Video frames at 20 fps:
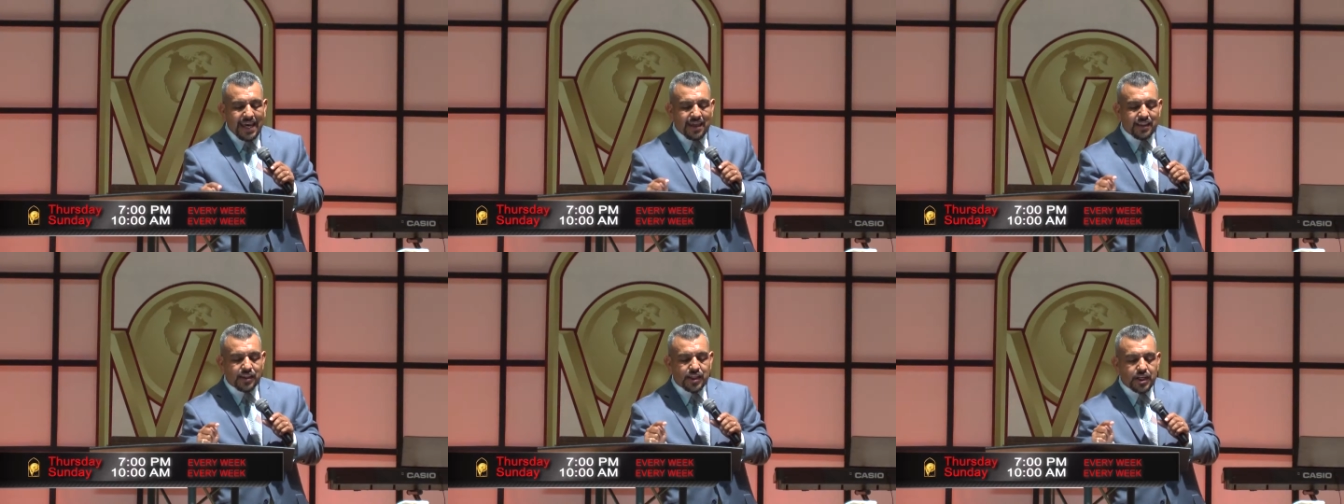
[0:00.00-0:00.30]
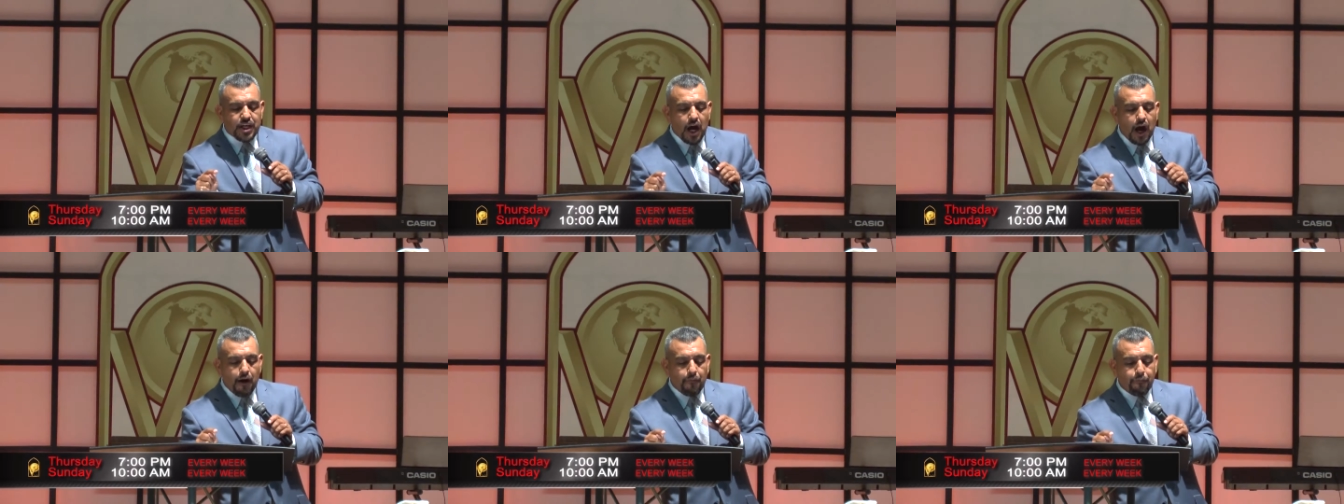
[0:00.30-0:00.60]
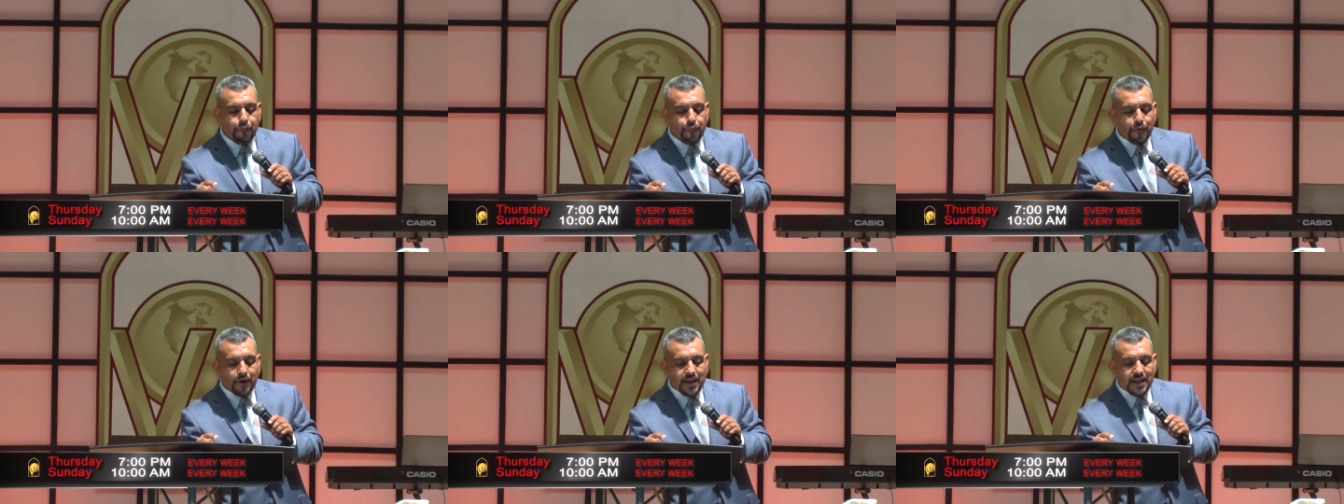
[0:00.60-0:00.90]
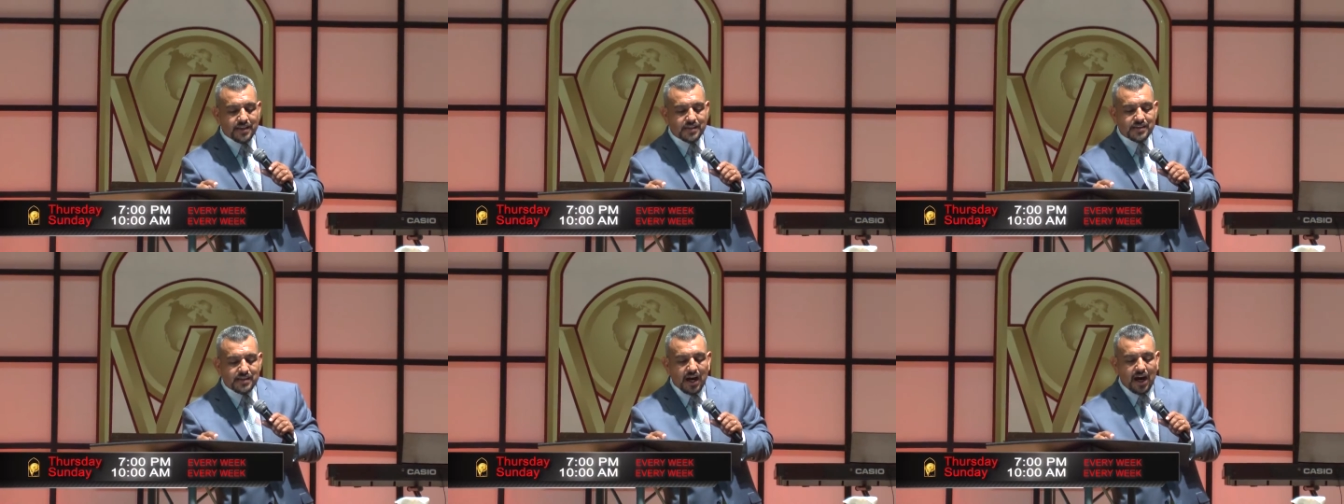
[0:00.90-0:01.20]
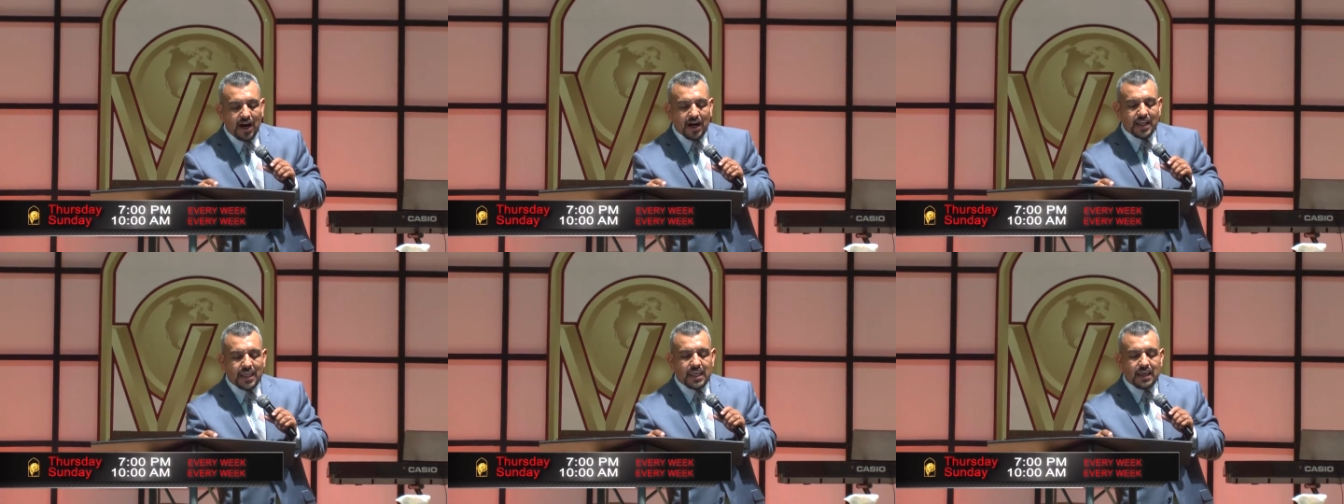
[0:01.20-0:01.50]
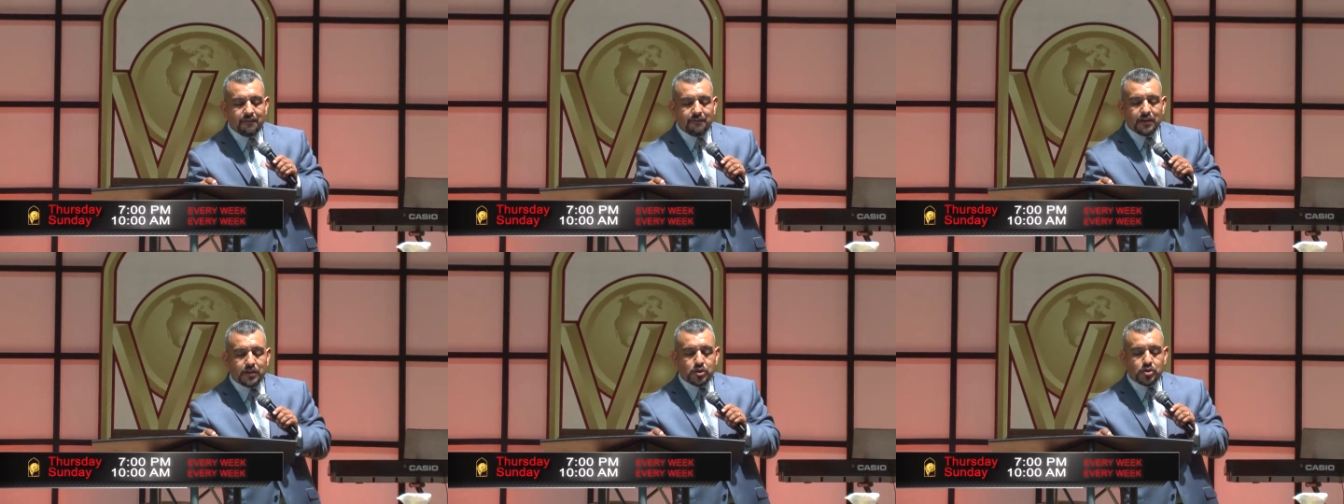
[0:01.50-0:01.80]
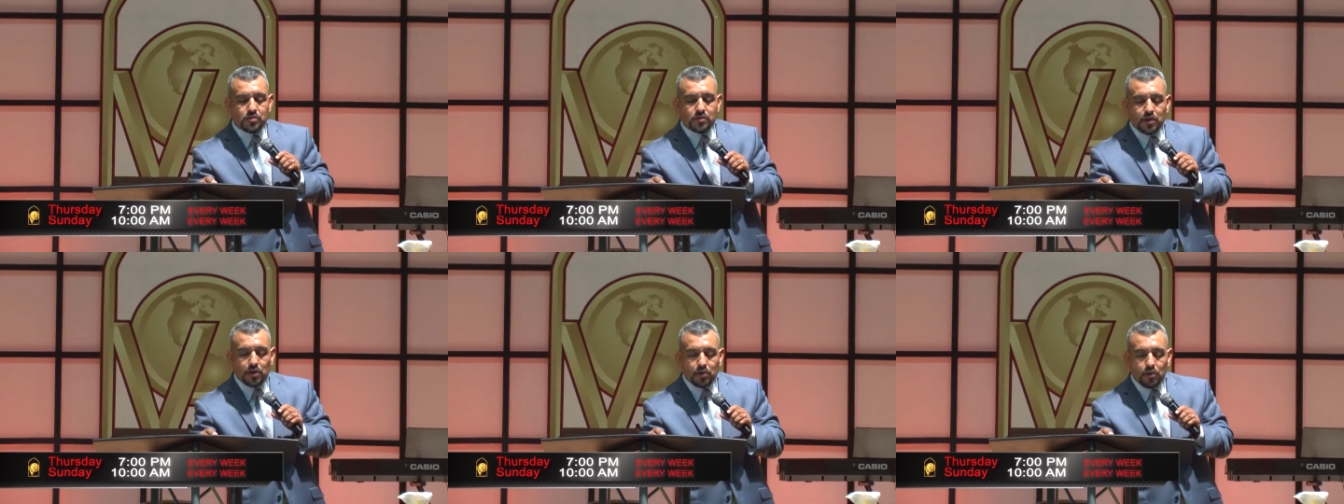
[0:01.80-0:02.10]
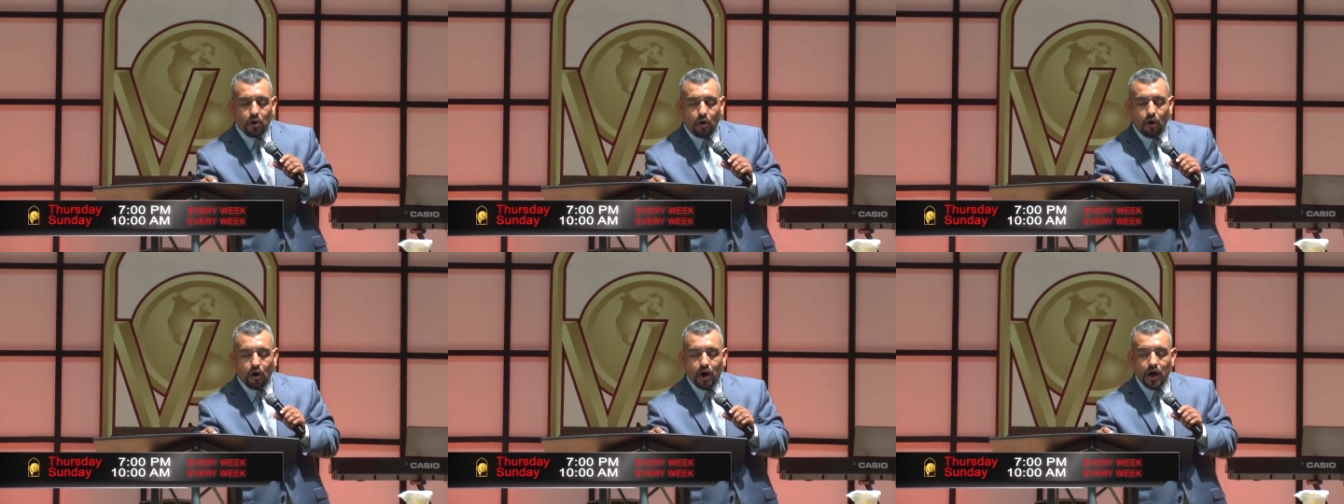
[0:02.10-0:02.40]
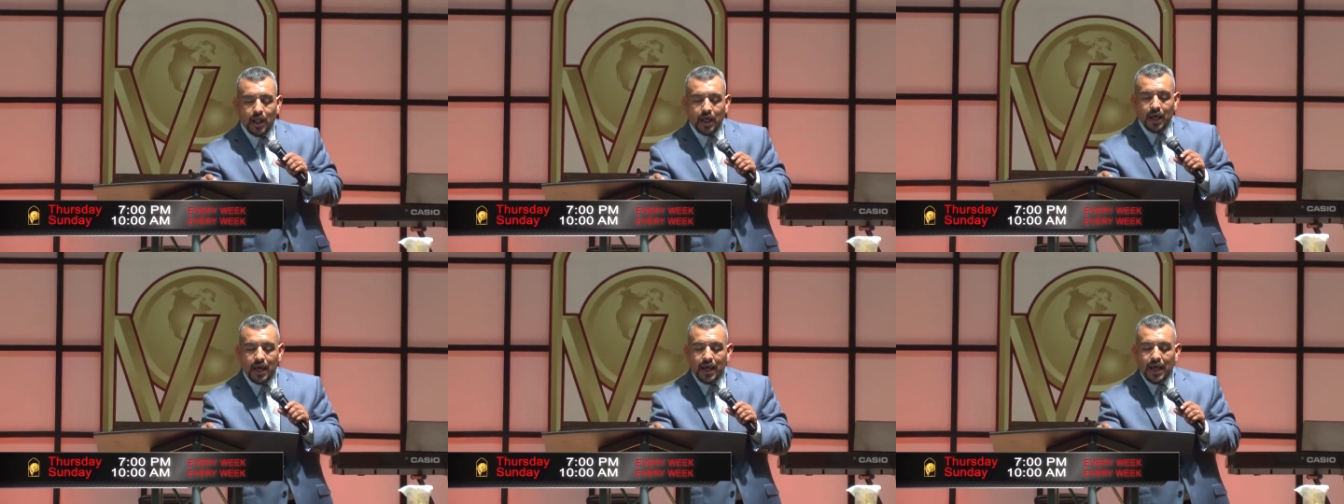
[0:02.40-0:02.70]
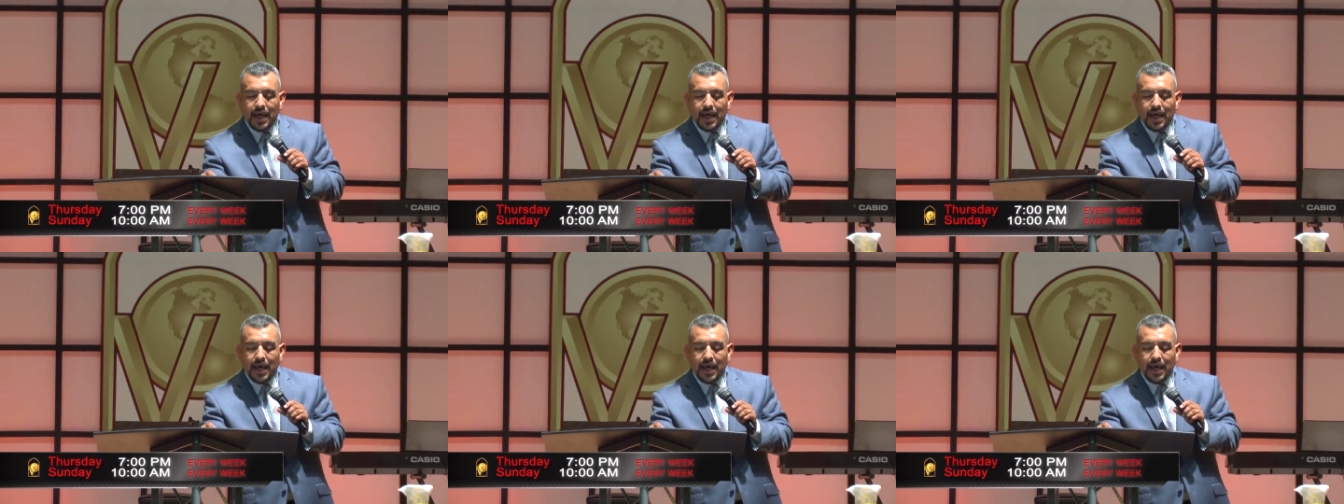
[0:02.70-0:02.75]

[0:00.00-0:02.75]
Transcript: and the offerings are given to the Lord